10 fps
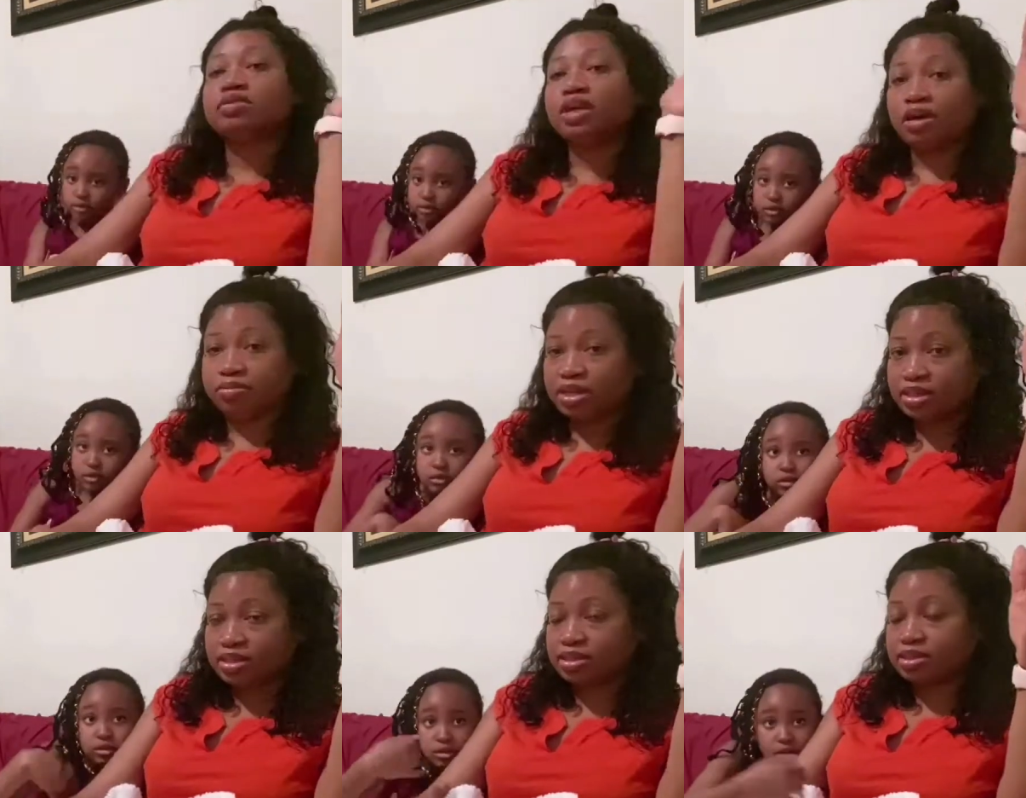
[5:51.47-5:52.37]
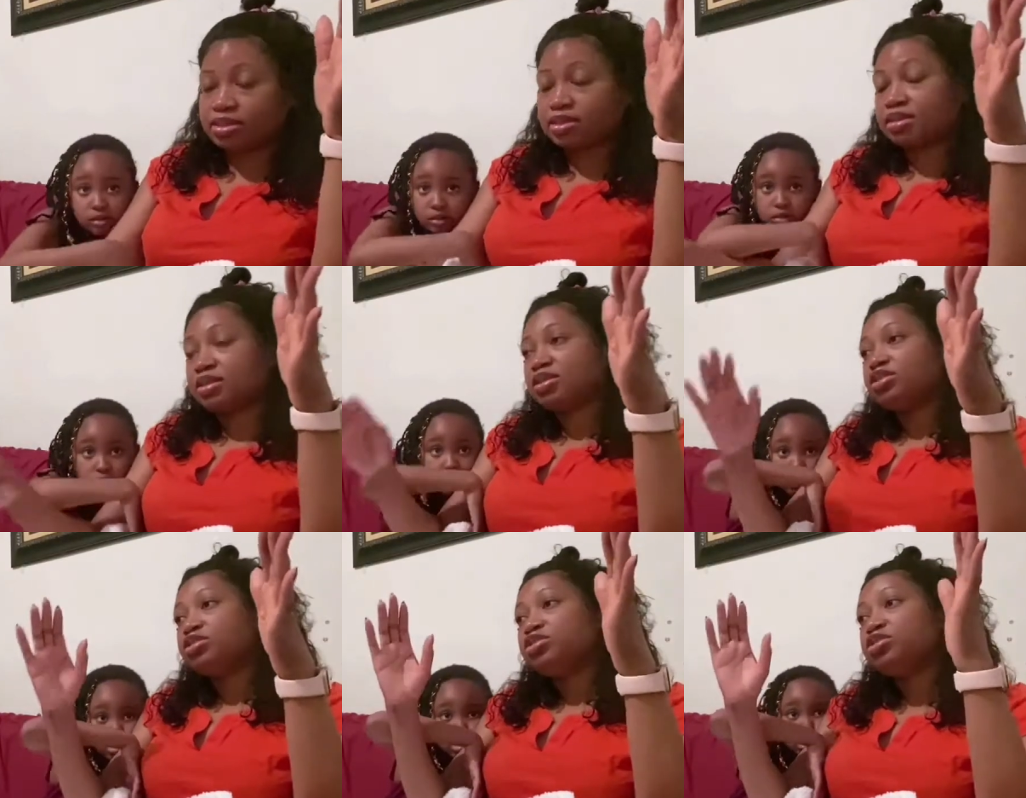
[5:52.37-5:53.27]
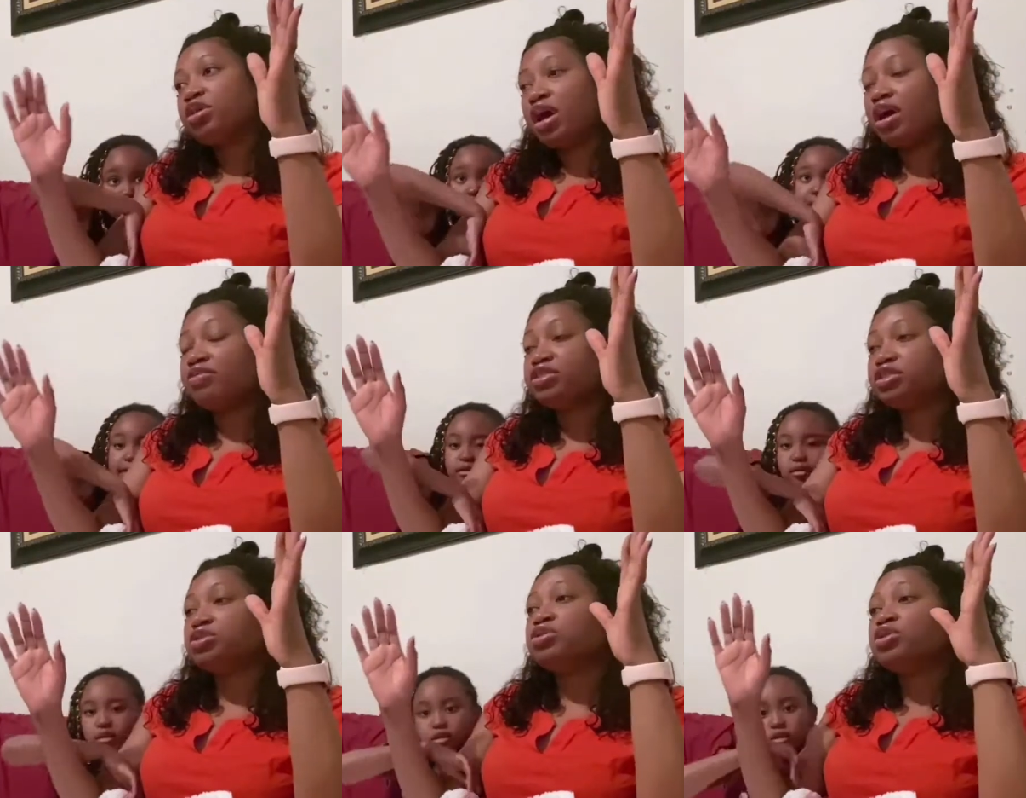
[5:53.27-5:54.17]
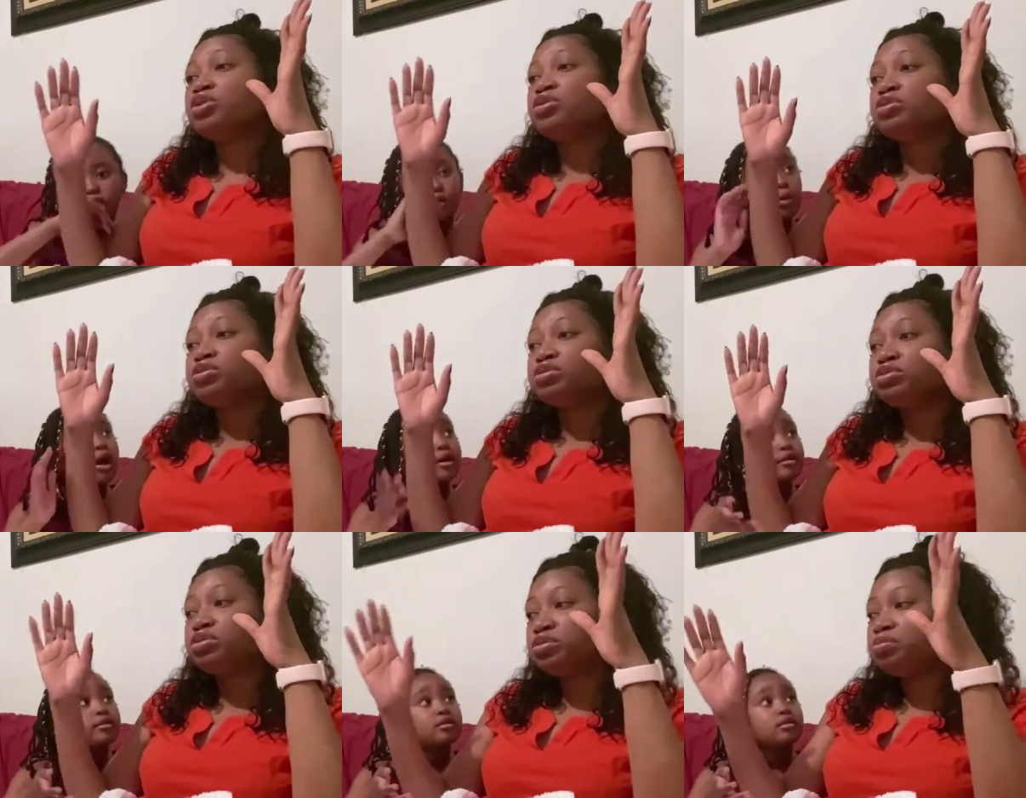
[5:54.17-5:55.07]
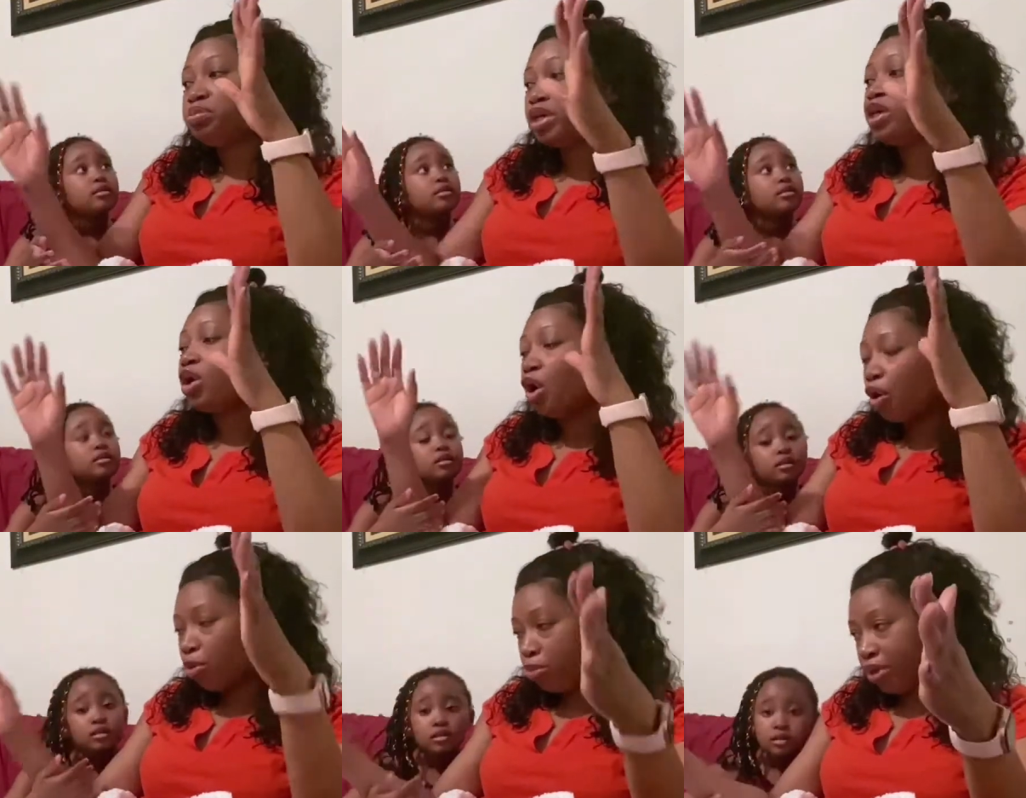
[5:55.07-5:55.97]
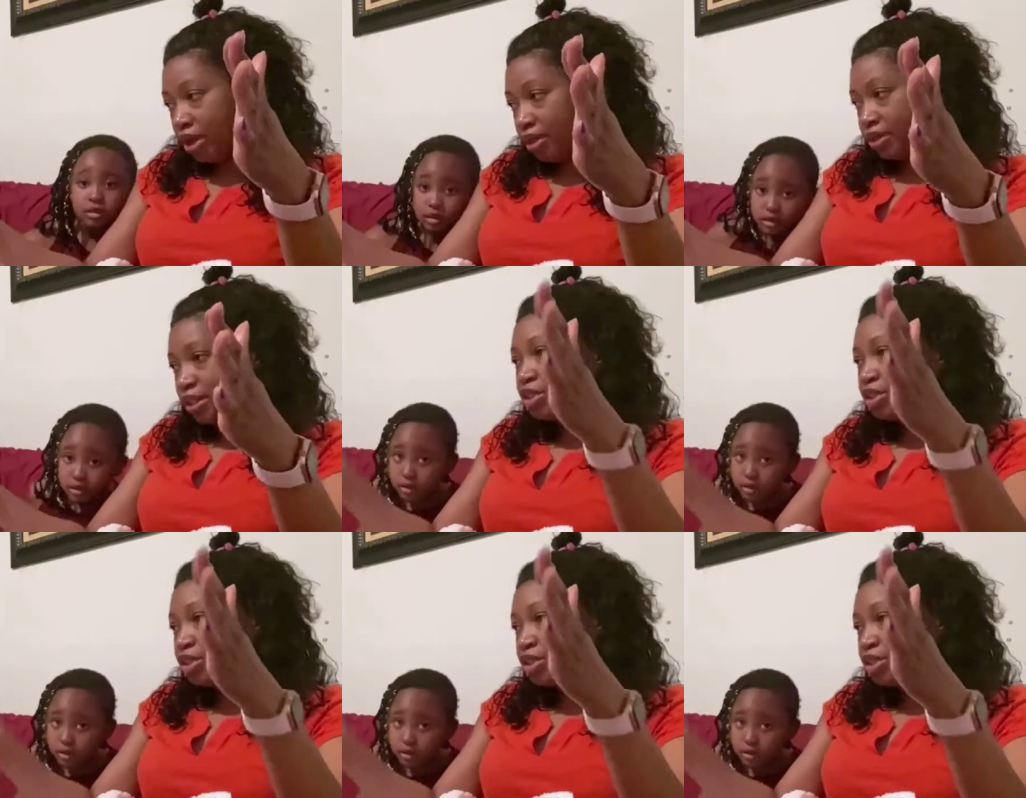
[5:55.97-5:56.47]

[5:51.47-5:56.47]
Speaker 1: that means you have to do what? Be open